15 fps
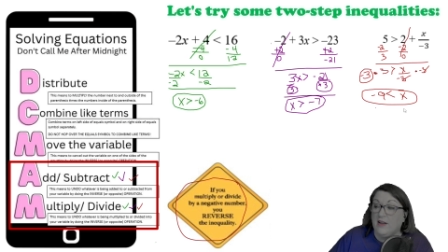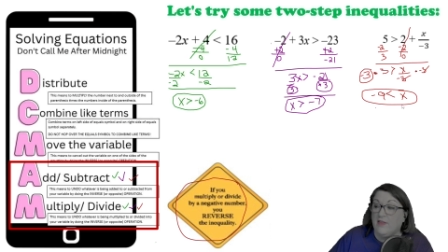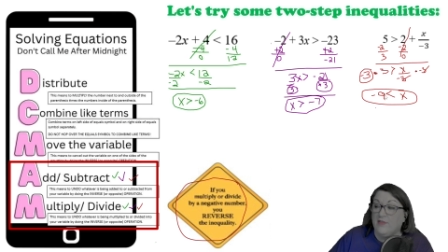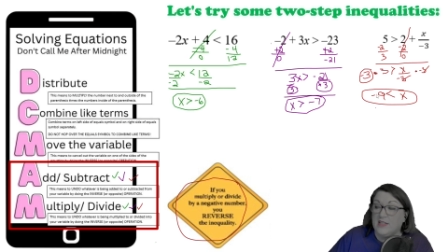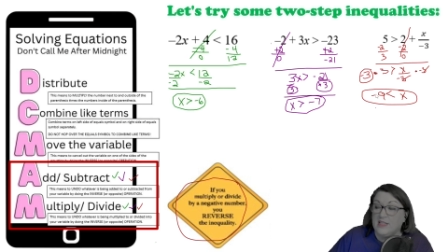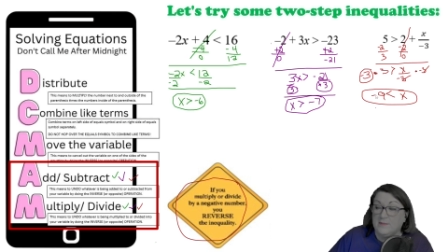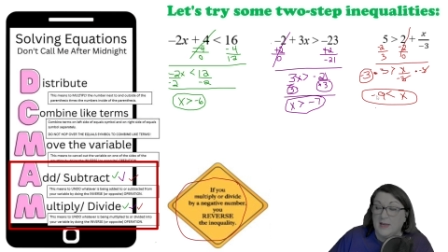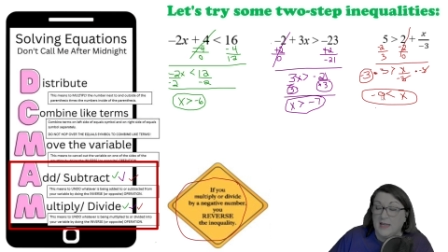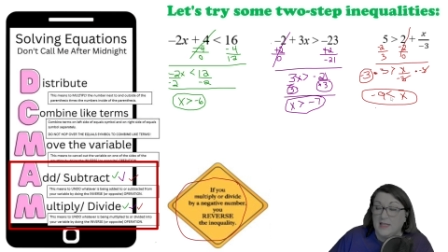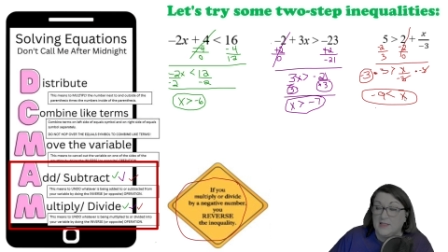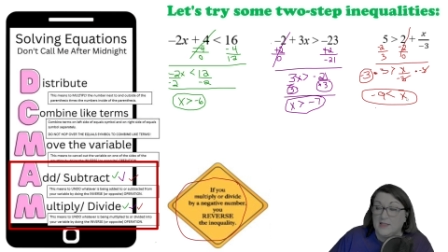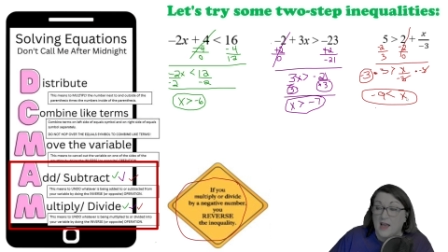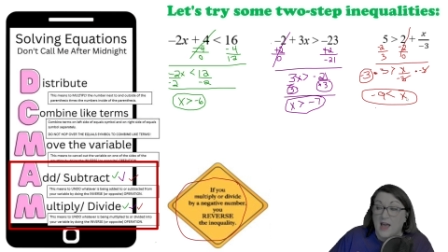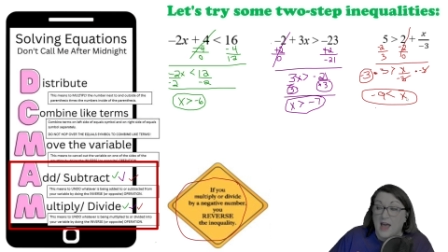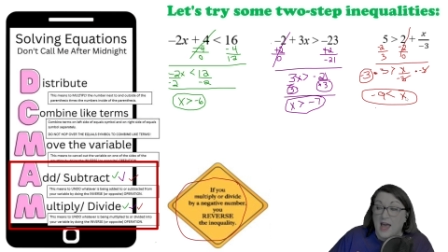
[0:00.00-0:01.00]
And this means
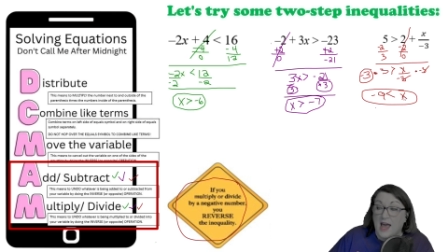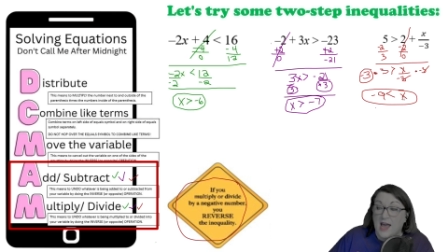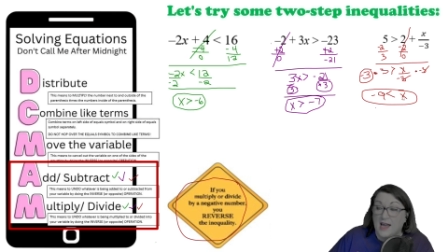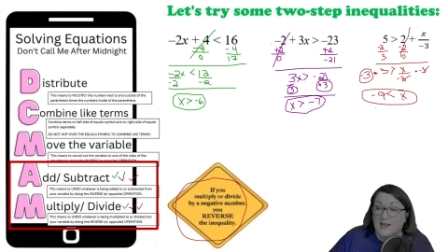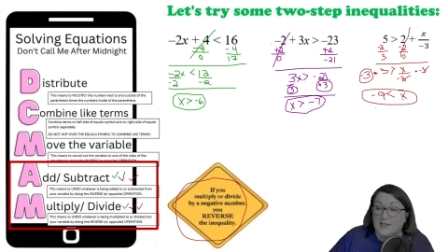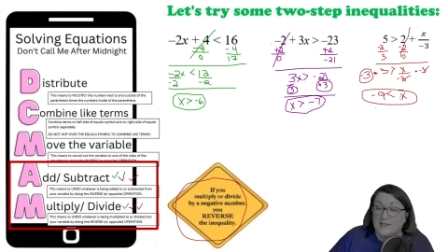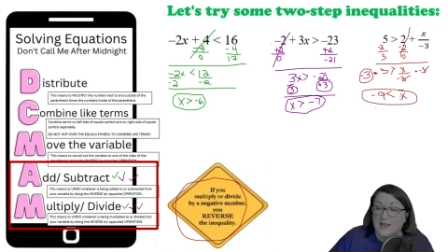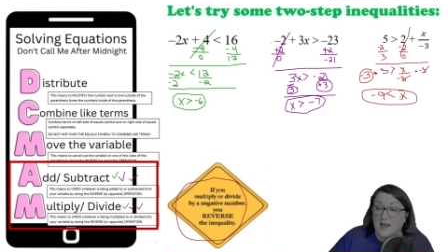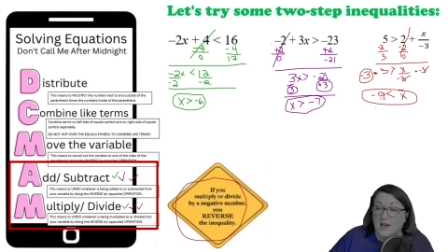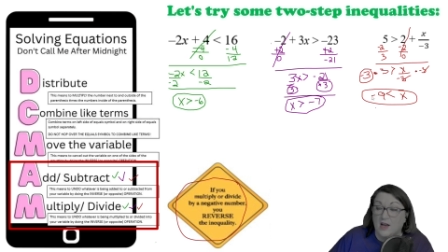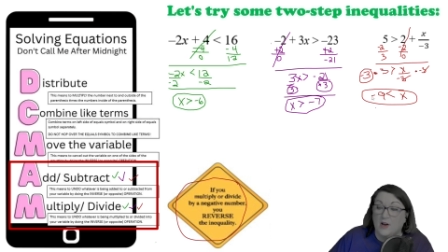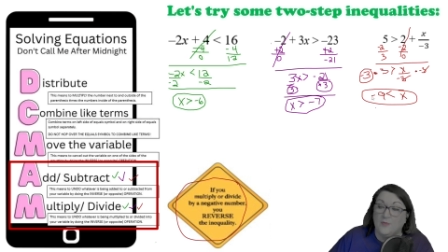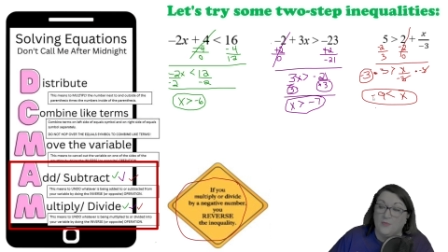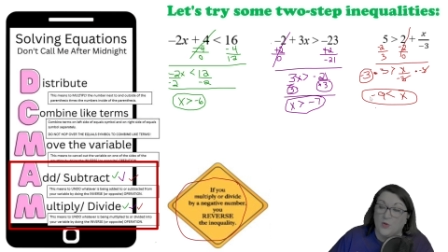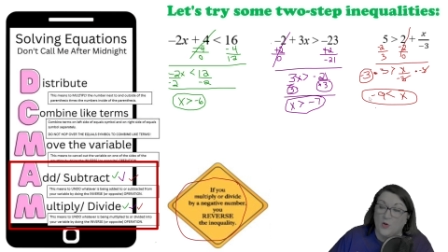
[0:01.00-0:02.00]
x
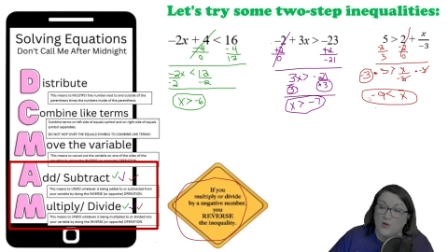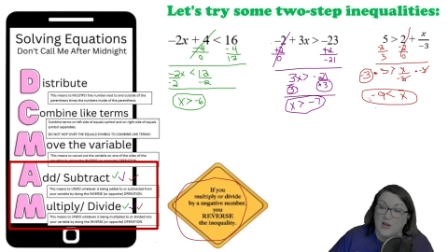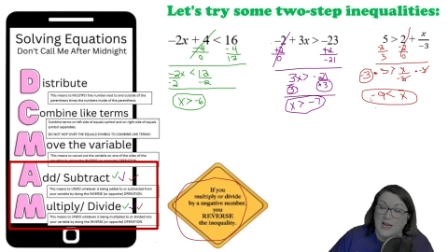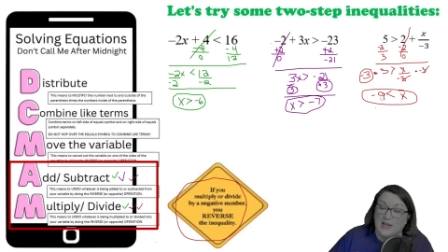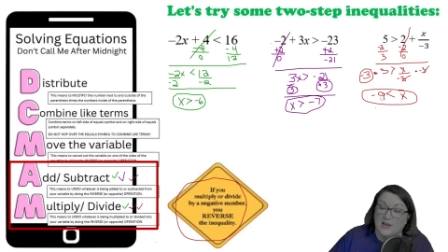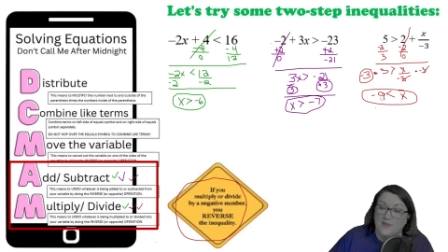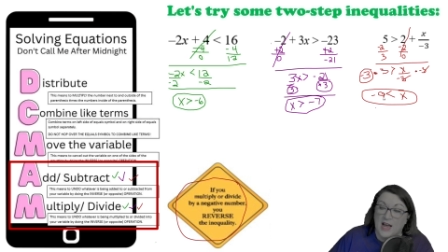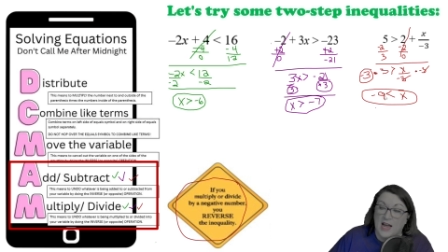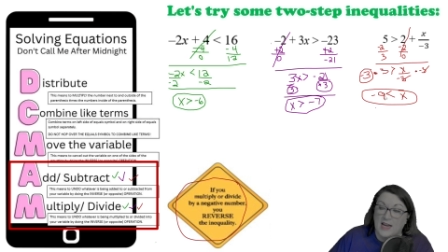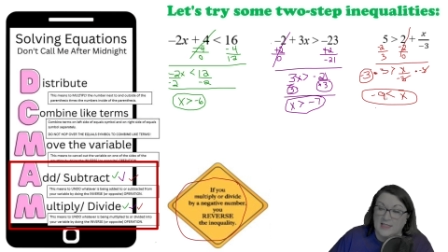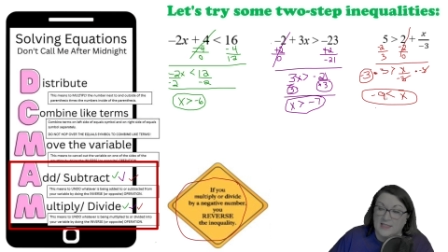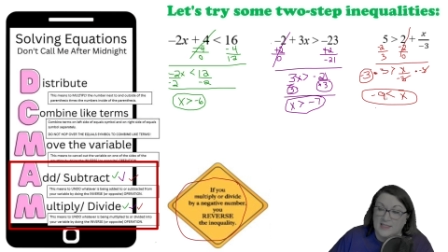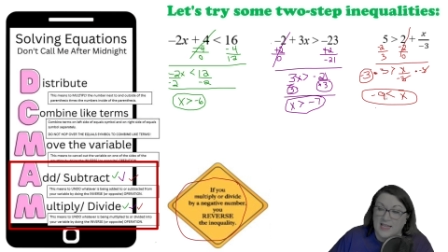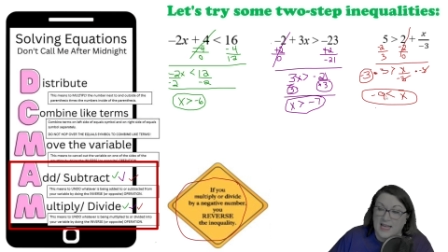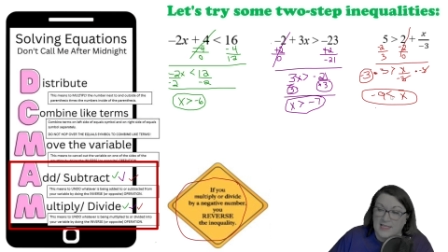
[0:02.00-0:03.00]
or negative 9
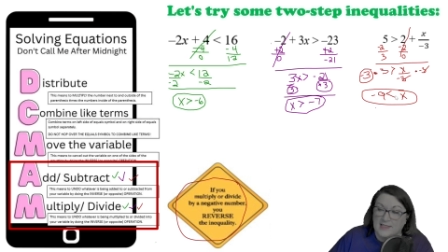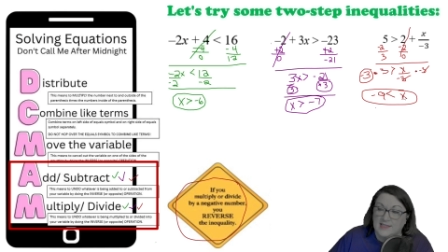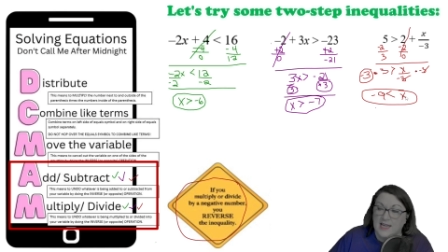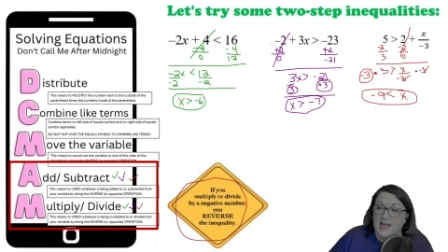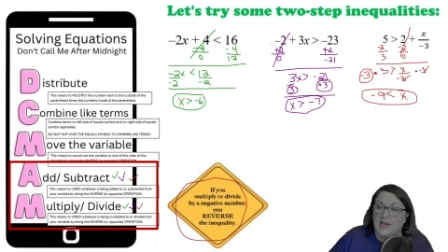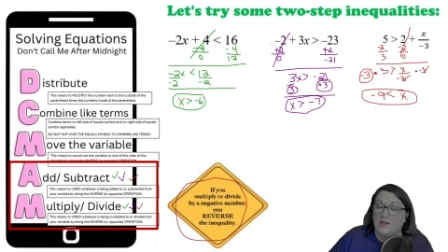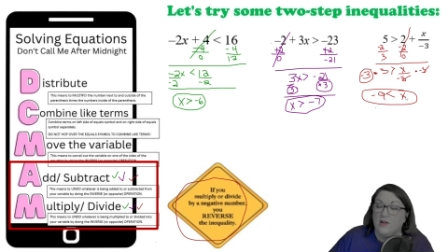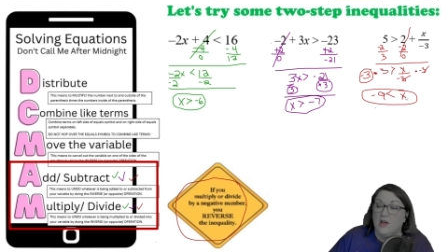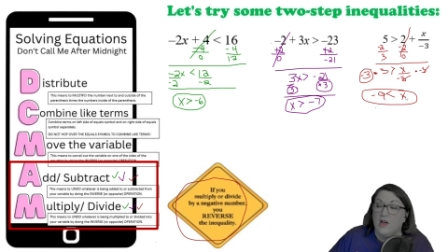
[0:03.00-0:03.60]
is less than